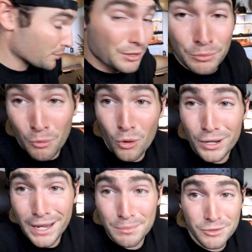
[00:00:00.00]
with more
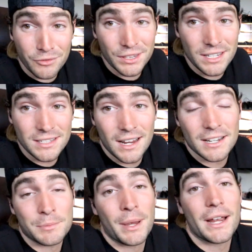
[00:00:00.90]
names for these
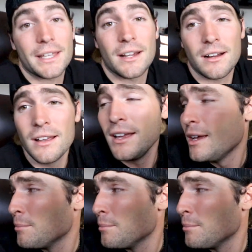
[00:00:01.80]
guys back here.